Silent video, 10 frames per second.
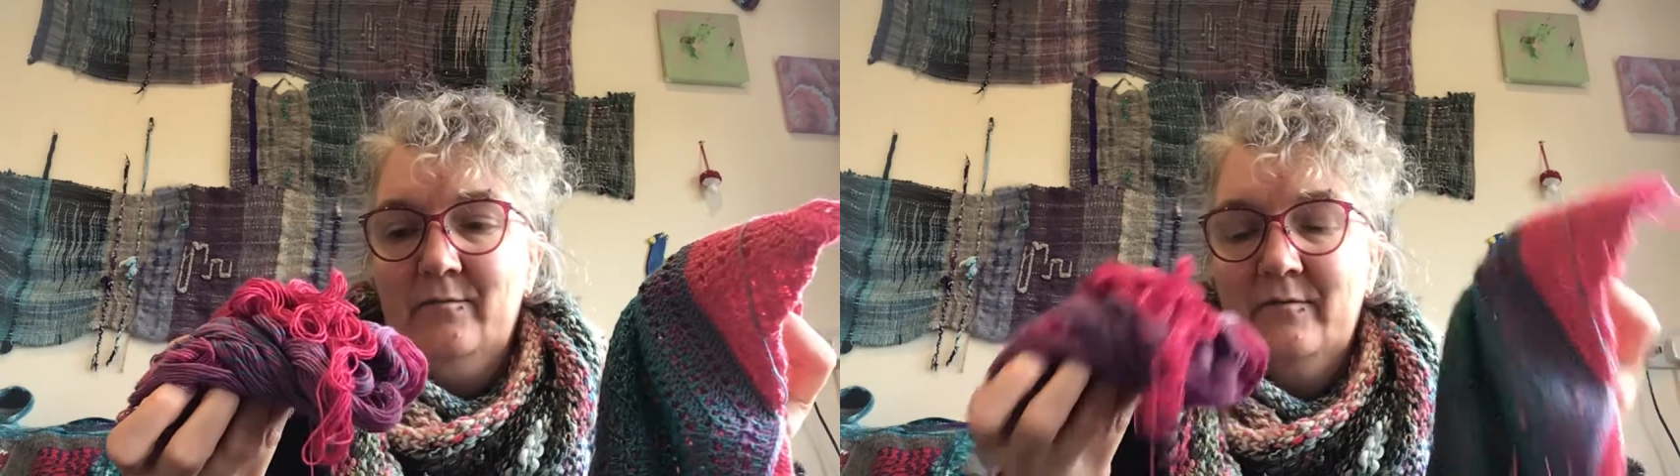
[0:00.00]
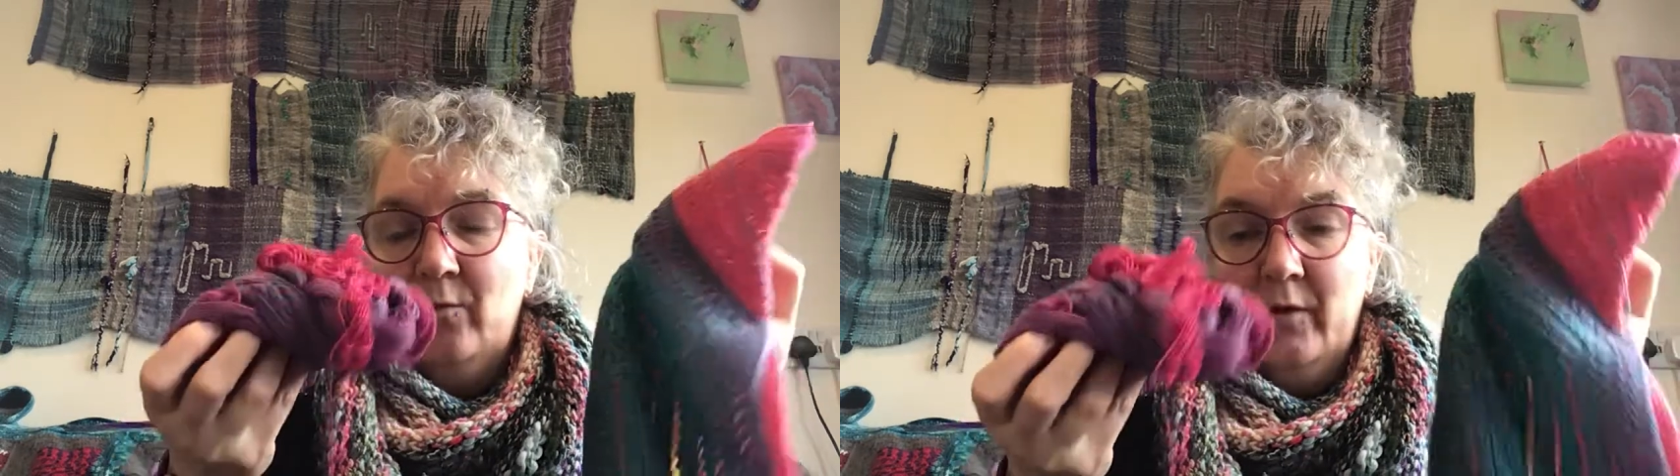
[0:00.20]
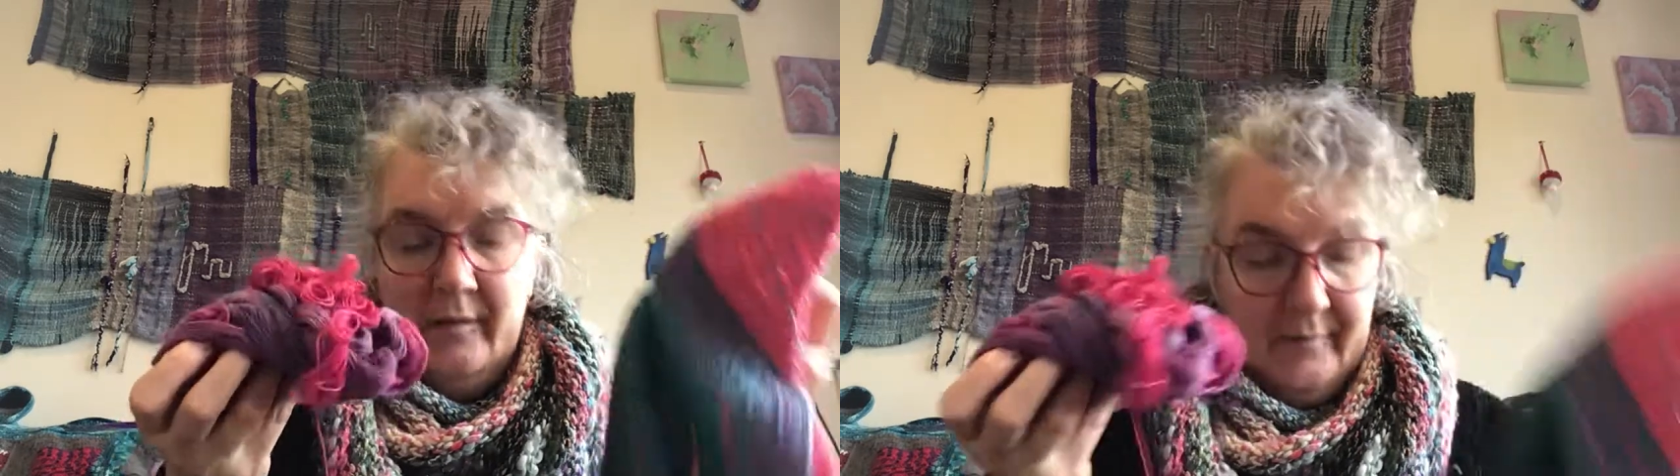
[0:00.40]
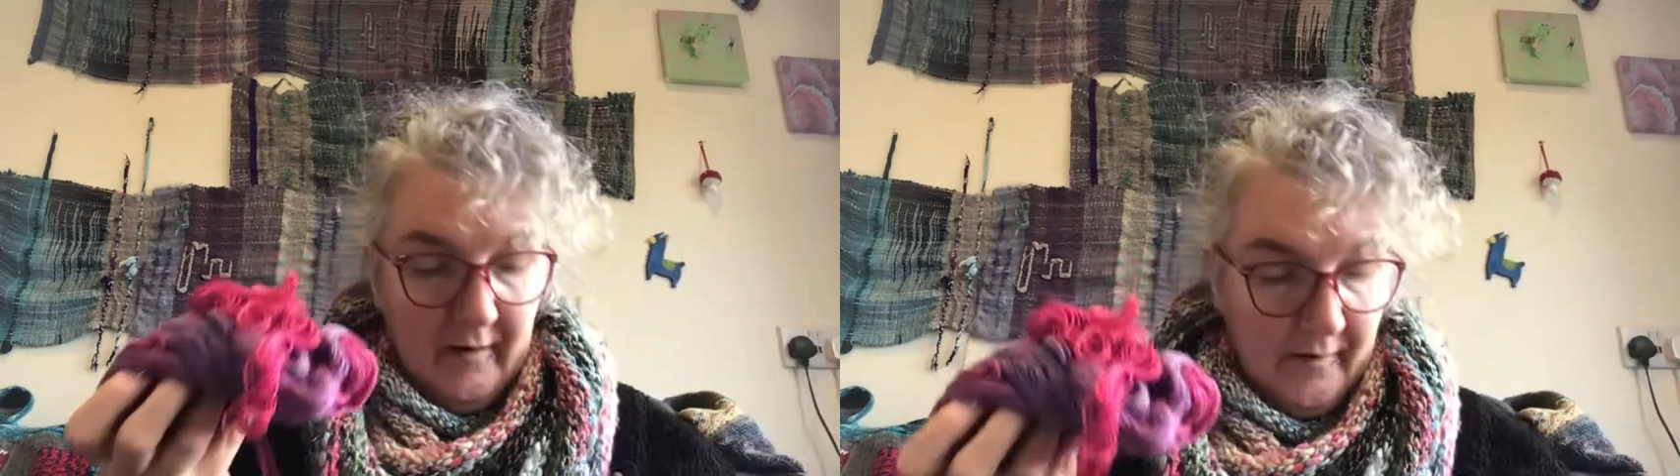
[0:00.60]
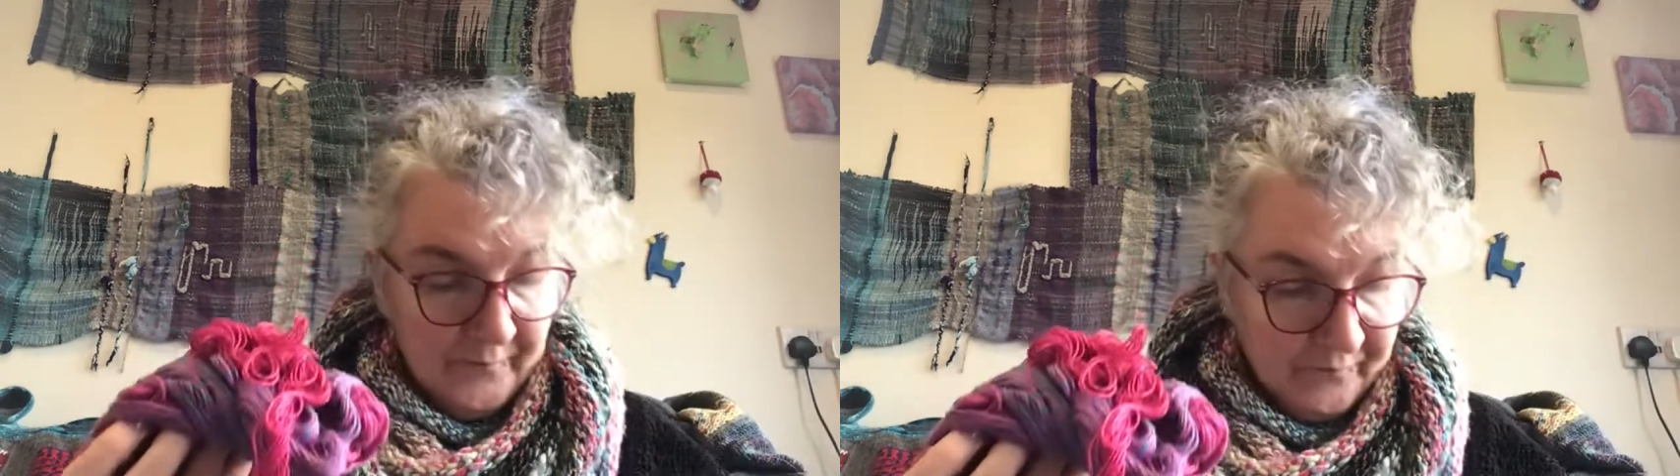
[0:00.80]
falling
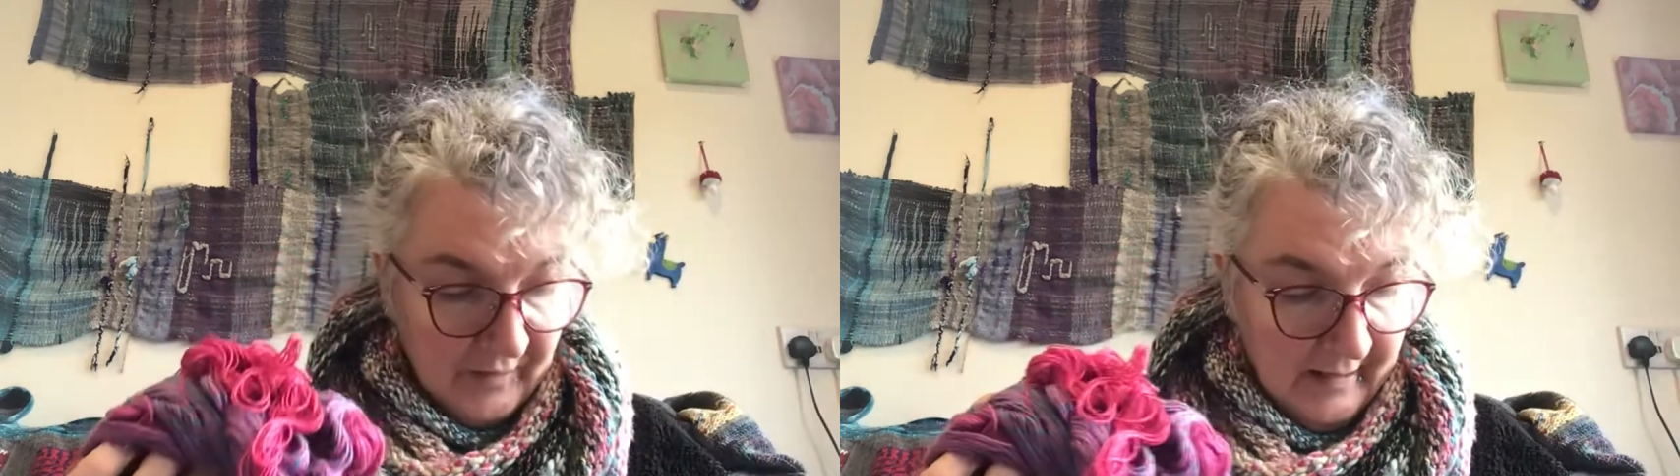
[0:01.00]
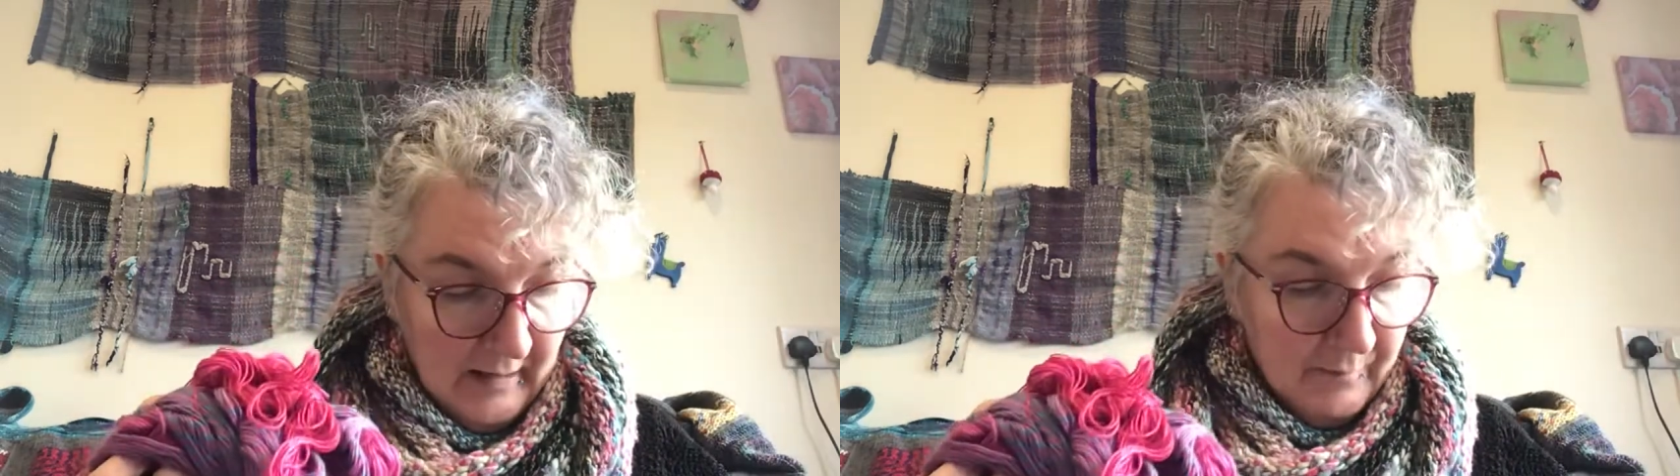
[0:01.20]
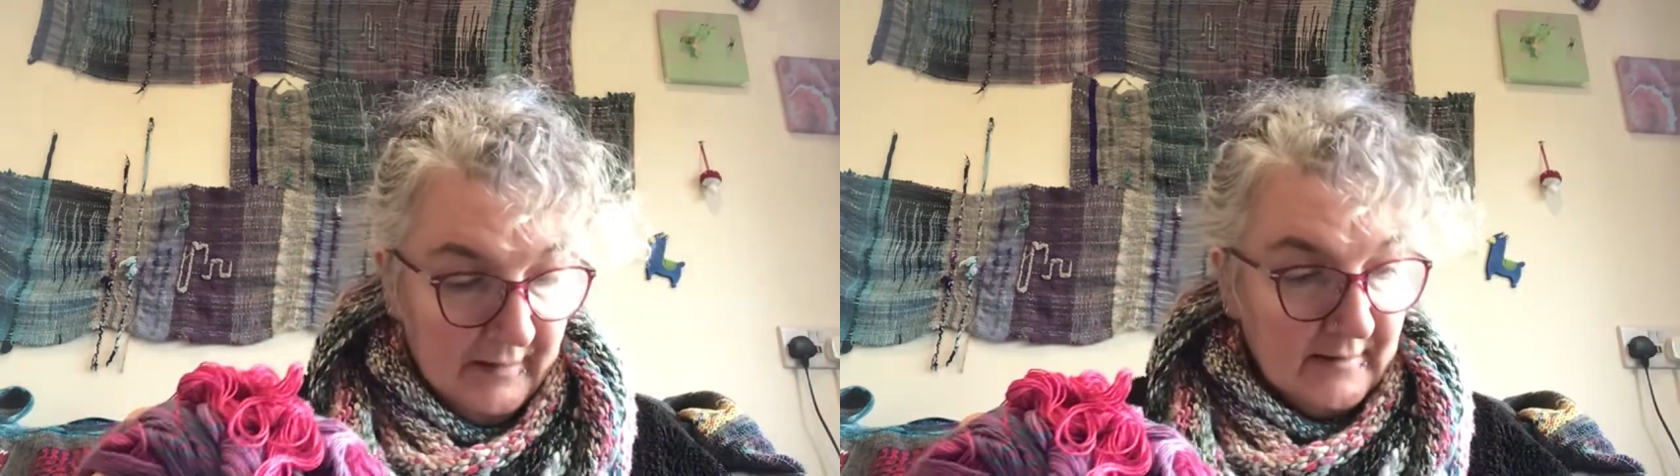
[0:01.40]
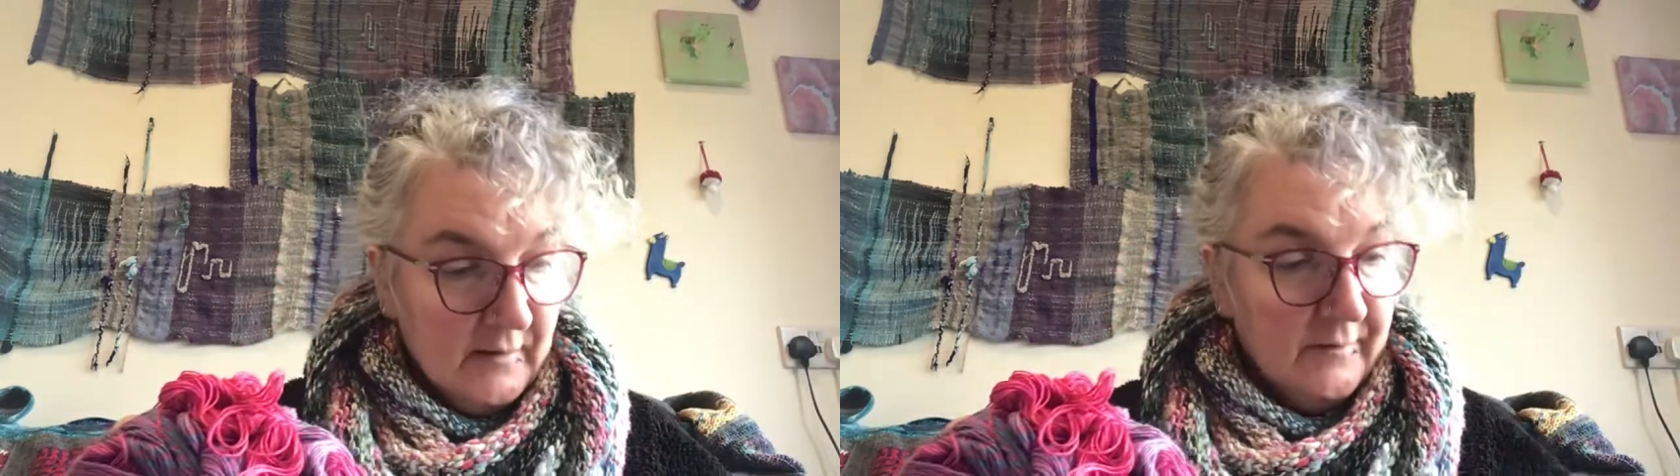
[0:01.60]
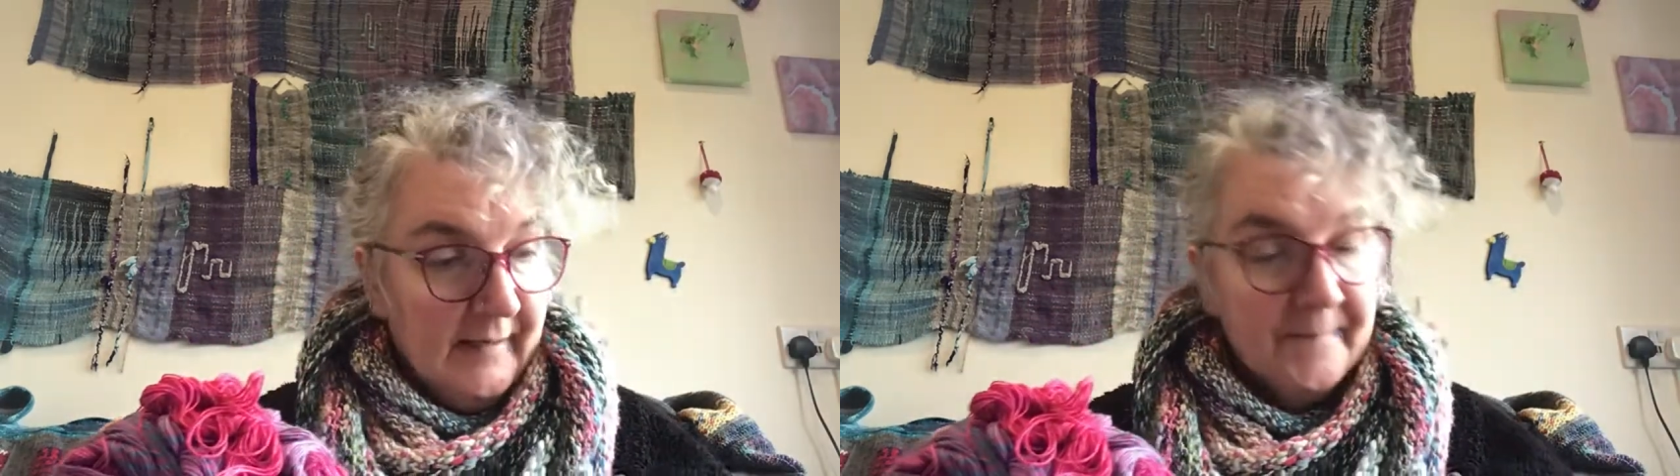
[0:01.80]
apart, but that's
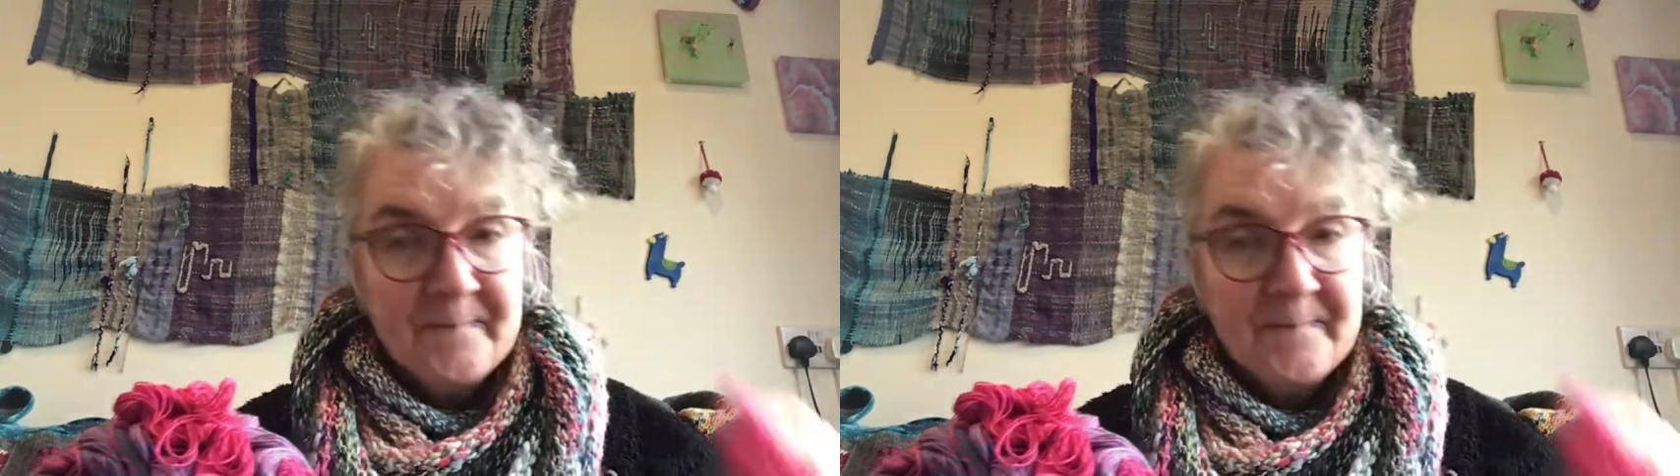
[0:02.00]
okay.